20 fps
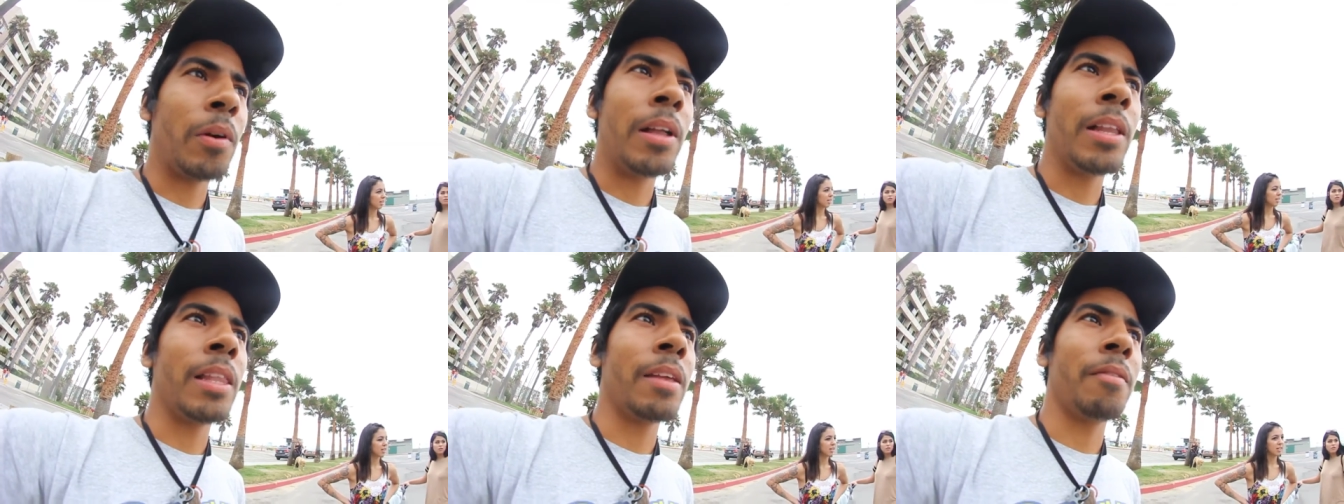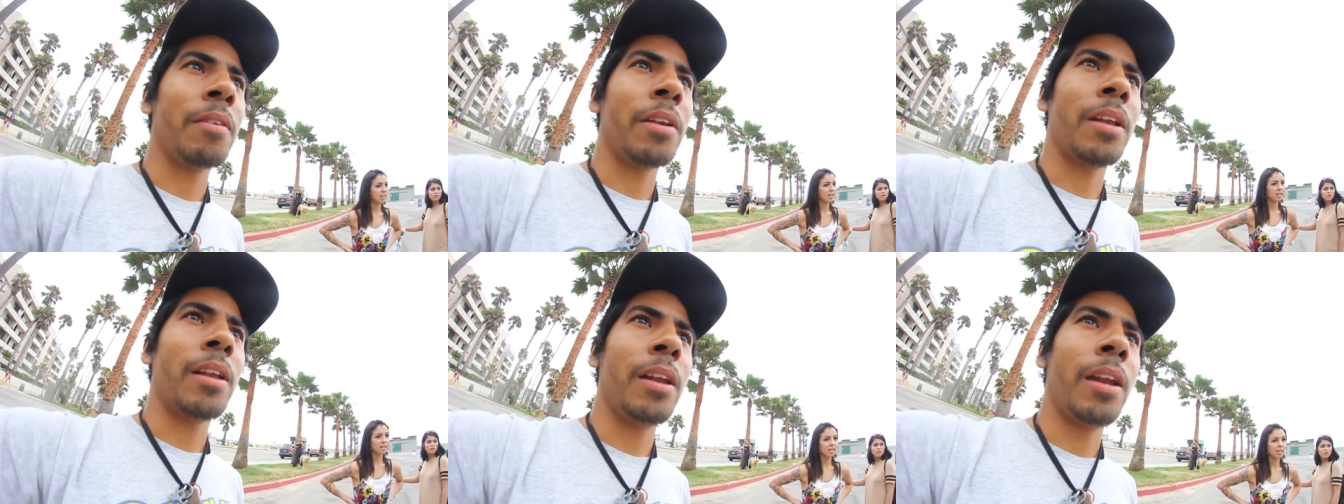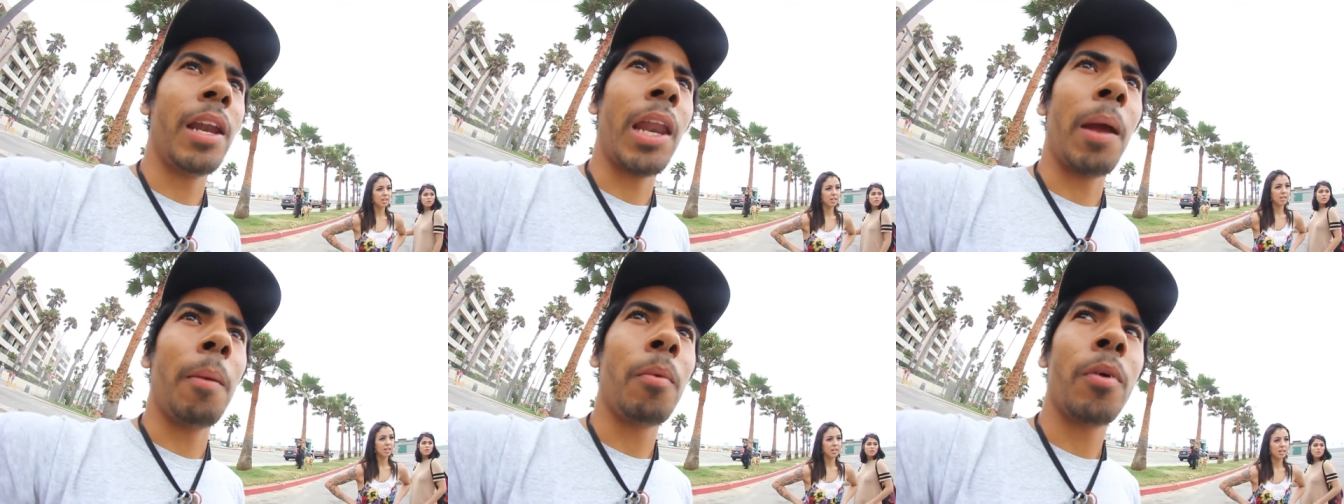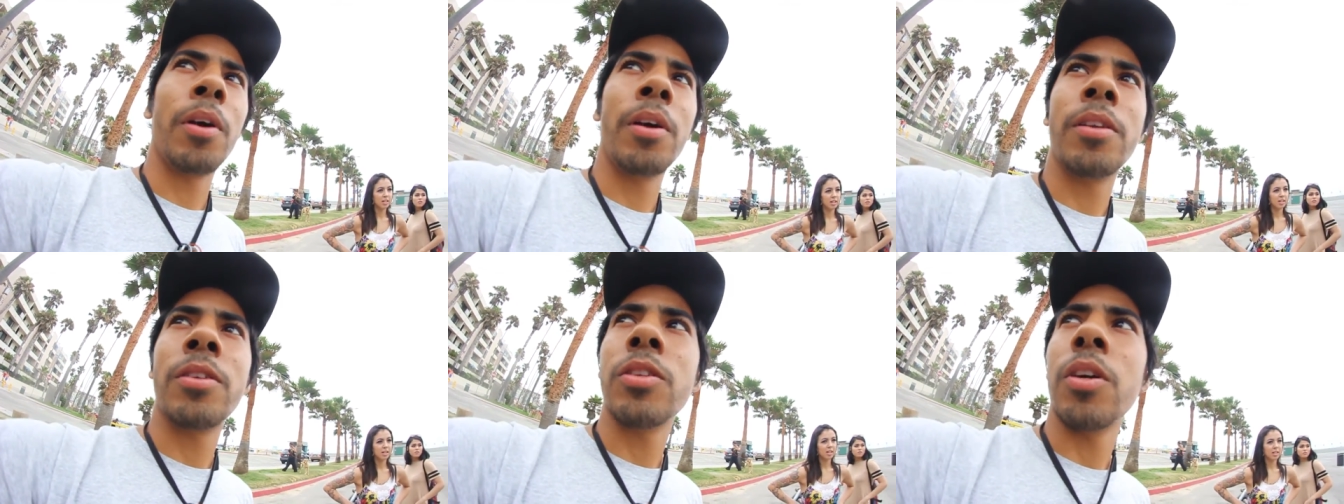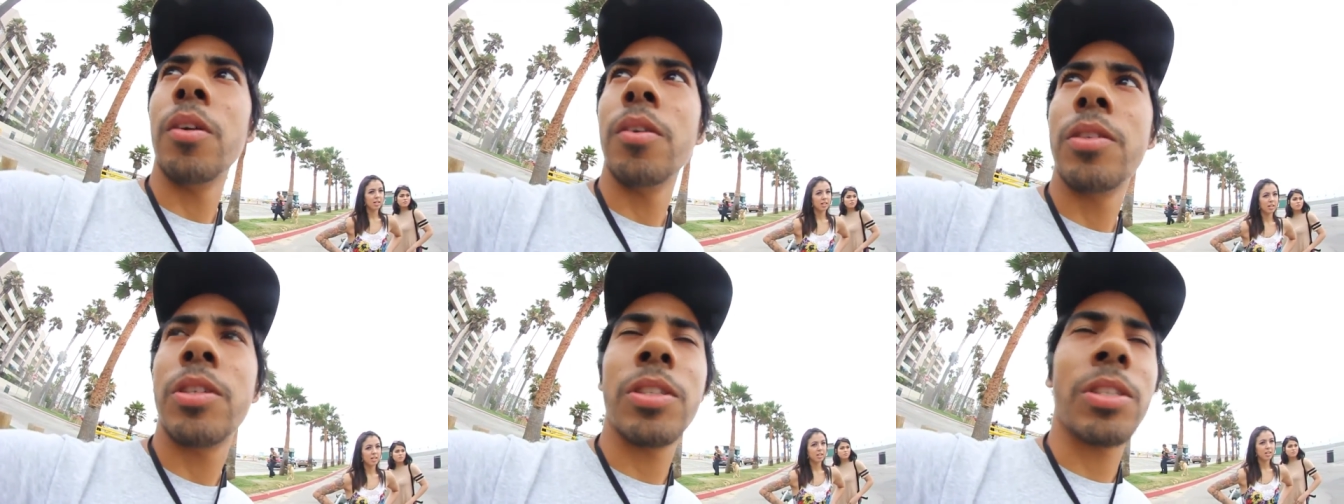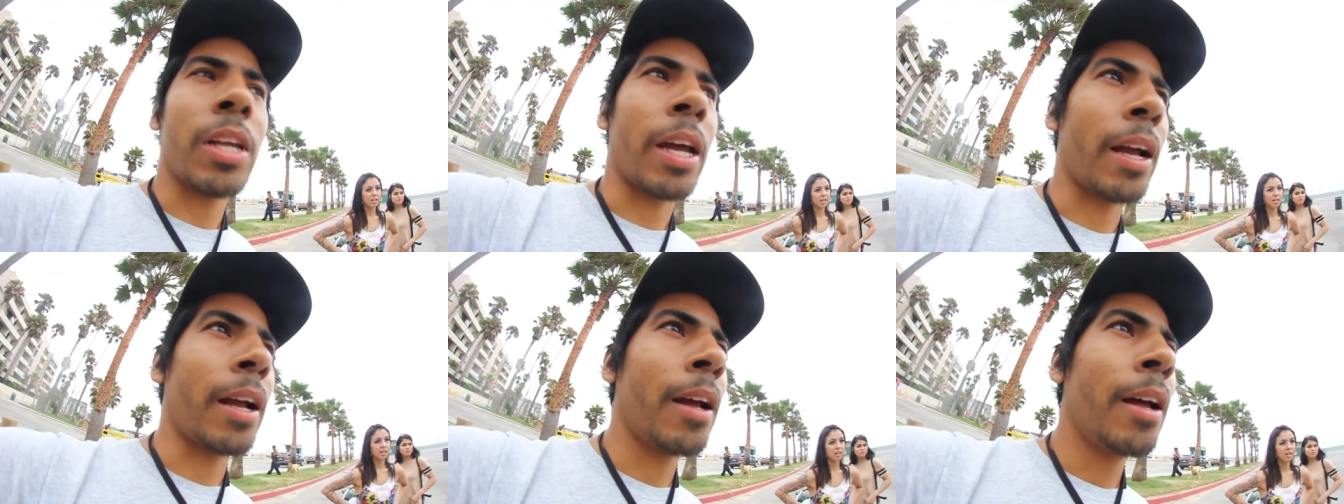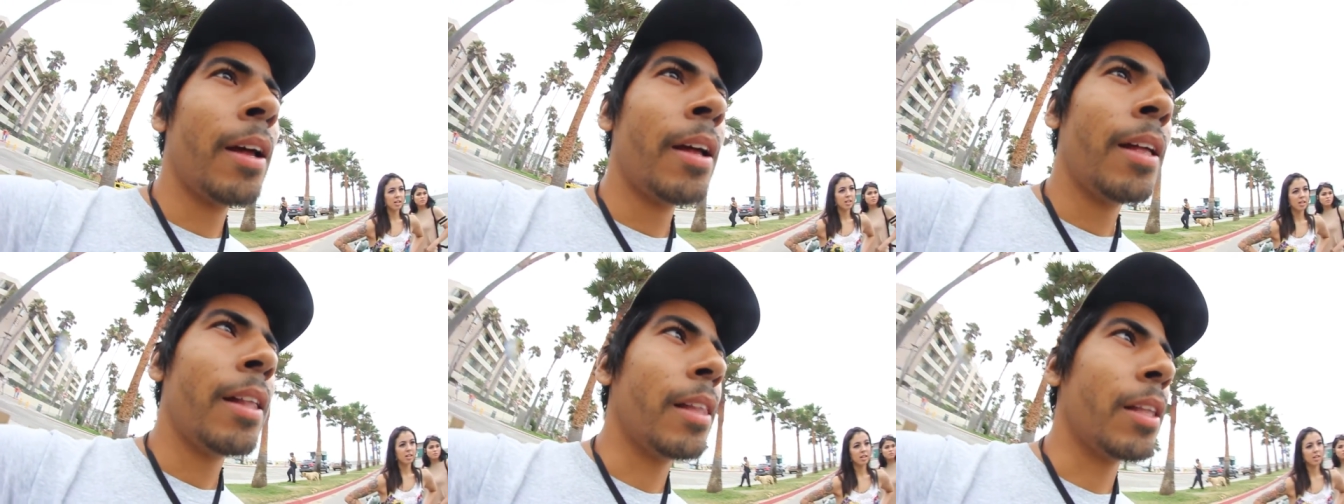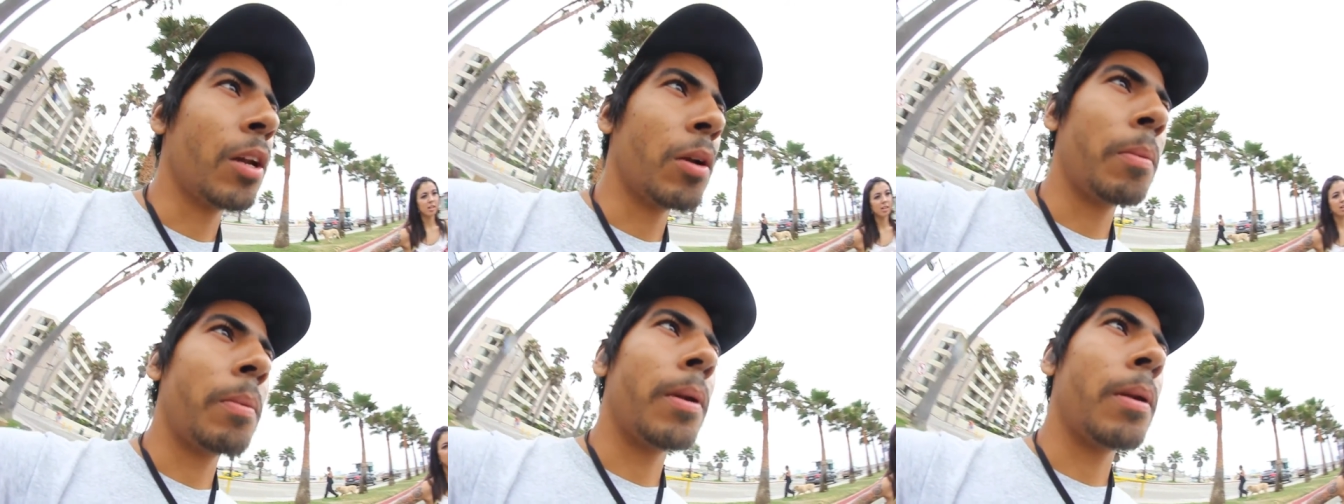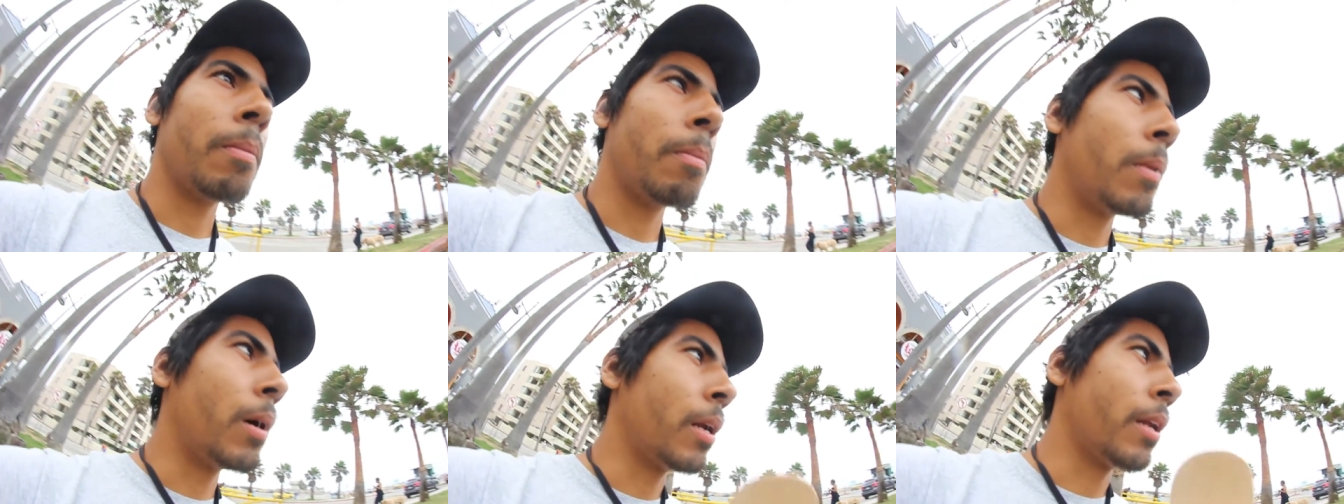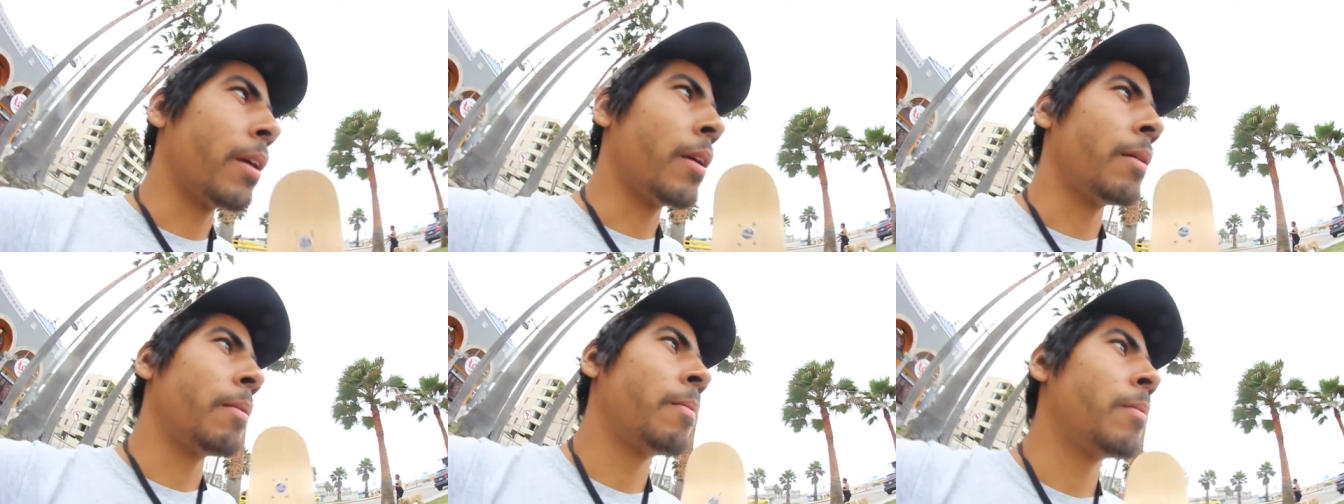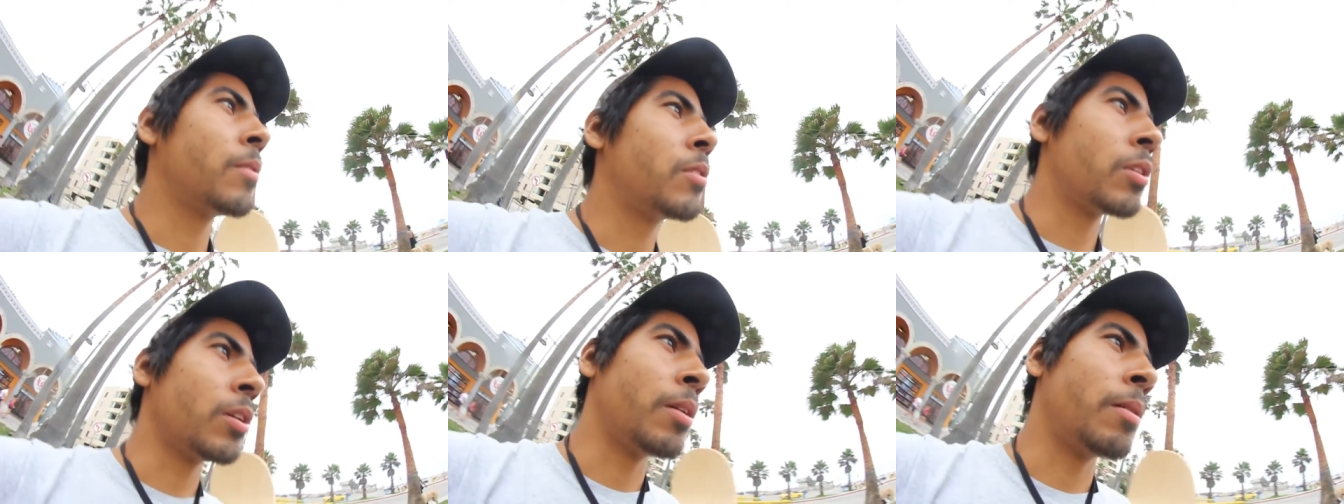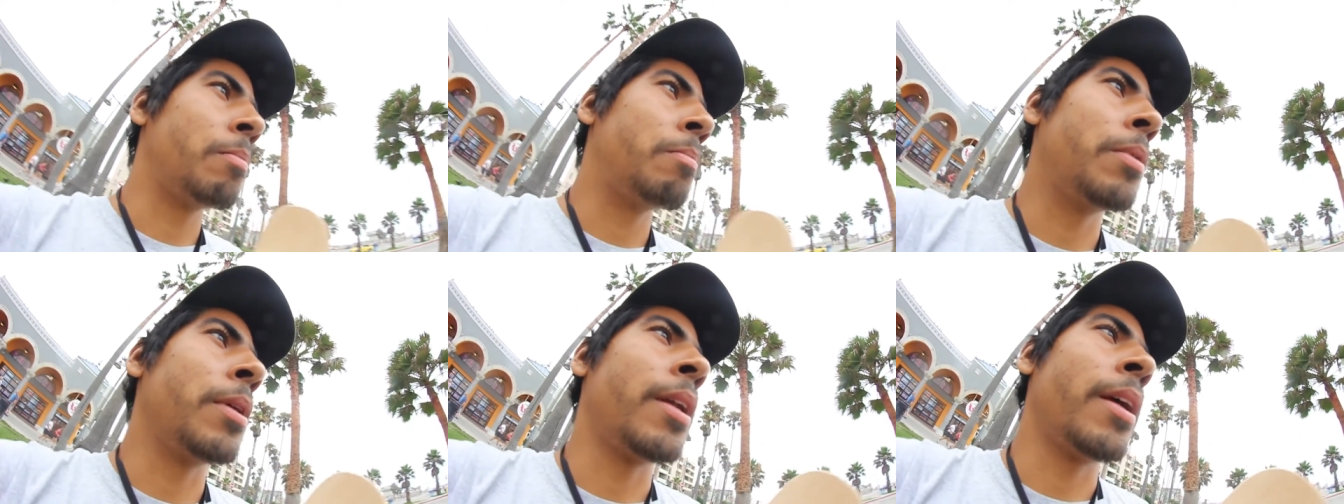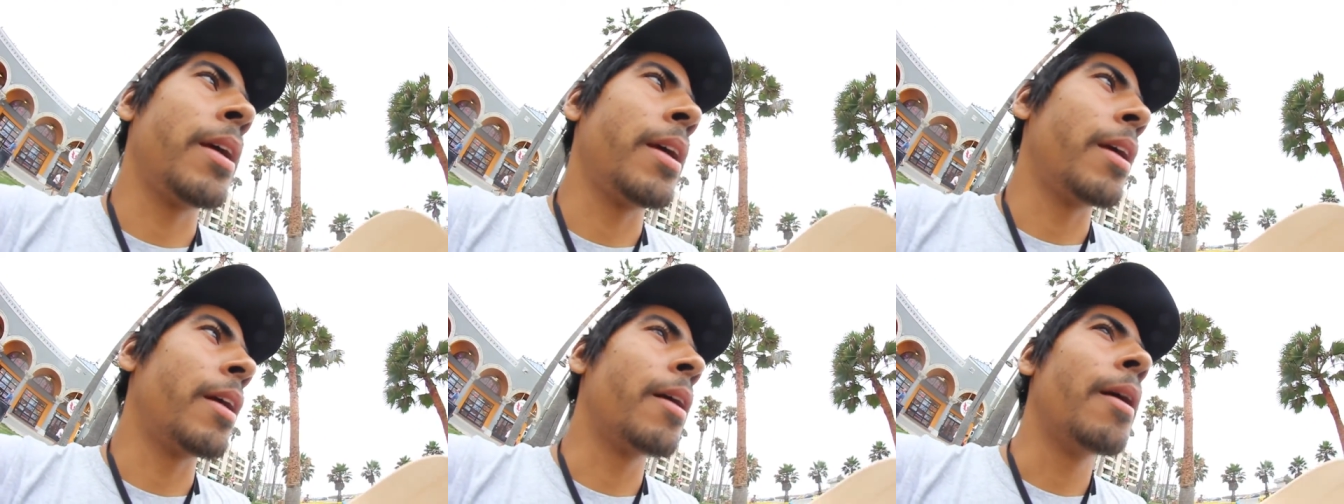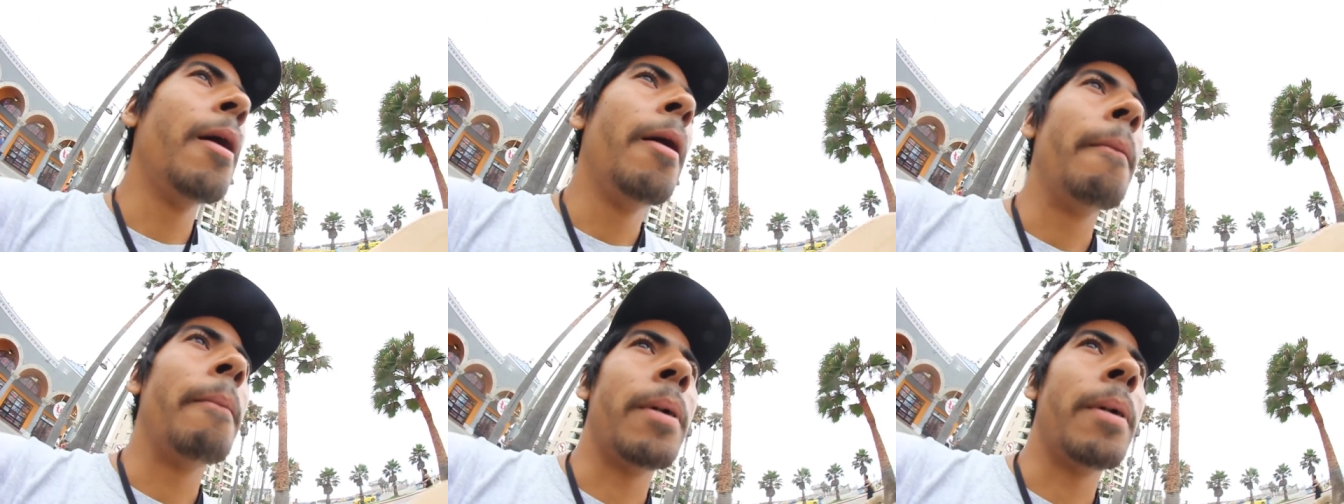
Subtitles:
want to leave it in the neighborhood, so it was just like a little bit of money to put it here.